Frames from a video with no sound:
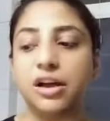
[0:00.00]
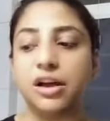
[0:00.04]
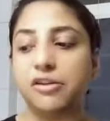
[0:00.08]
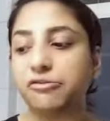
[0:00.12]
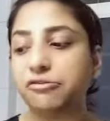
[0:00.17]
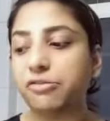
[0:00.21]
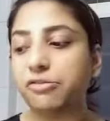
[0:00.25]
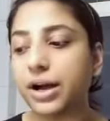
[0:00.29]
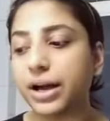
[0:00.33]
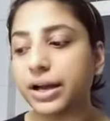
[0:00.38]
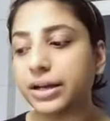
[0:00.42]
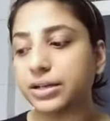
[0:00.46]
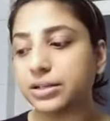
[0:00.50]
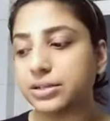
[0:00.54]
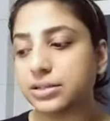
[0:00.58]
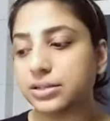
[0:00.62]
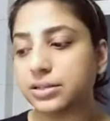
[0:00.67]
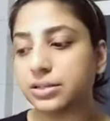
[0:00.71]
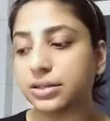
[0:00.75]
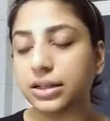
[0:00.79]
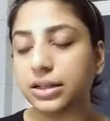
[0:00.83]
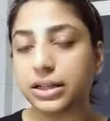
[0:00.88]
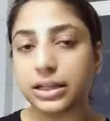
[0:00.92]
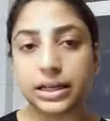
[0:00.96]

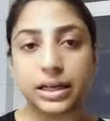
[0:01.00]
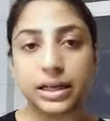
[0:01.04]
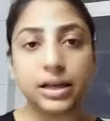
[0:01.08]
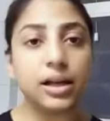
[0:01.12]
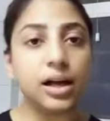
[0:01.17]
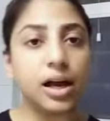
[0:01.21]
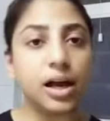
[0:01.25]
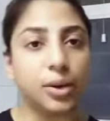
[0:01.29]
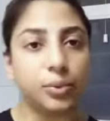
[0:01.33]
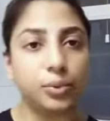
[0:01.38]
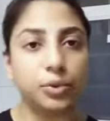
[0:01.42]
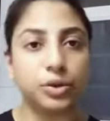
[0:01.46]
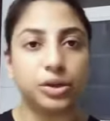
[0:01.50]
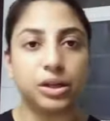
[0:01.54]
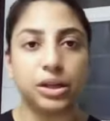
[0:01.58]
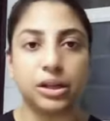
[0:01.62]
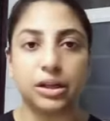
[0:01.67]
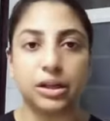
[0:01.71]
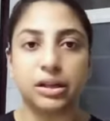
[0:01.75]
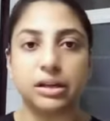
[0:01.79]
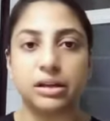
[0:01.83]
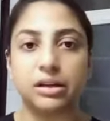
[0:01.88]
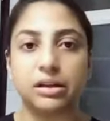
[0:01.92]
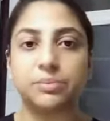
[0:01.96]
find the link i would
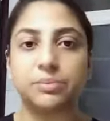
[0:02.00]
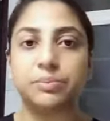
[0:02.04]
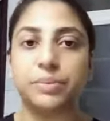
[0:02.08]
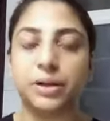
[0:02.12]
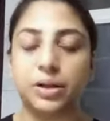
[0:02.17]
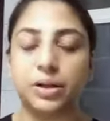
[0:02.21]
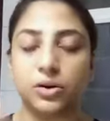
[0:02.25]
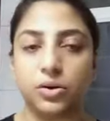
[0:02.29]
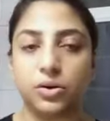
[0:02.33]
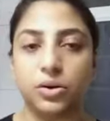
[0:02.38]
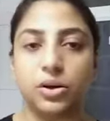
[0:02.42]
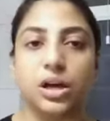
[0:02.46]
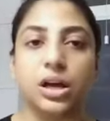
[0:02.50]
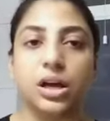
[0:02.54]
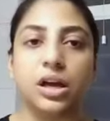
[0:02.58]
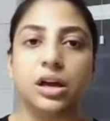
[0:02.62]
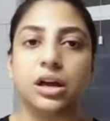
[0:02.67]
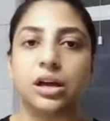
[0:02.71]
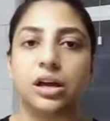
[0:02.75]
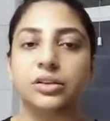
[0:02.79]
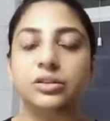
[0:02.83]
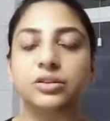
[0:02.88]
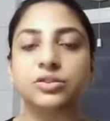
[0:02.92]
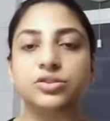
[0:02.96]
link it below
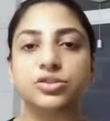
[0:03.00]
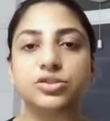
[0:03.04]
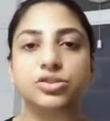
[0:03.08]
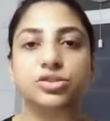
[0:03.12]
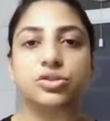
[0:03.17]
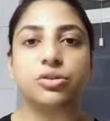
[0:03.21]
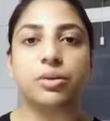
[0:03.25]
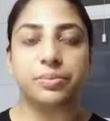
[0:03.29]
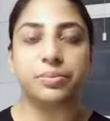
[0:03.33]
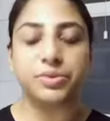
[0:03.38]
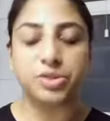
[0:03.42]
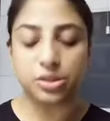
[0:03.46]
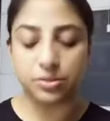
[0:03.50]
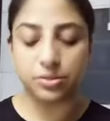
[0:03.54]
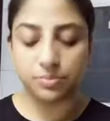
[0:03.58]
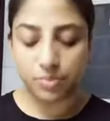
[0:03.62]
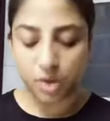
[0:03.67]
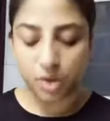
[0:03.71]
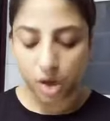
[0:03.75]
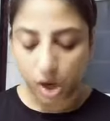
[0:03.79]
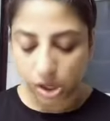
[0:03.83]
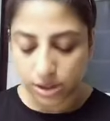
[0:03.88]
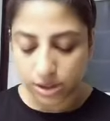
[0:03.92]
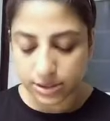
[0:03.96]
in the description
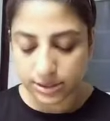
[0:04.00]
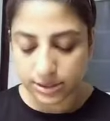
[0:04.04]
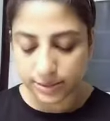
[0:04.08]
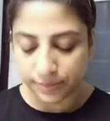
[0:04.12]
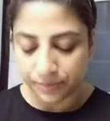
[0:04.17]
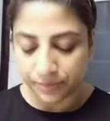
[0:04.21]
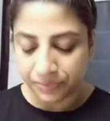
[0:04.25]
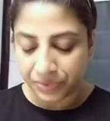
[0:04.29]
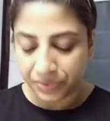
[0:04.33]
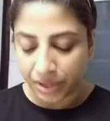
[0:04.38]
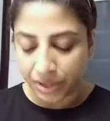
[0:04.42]
box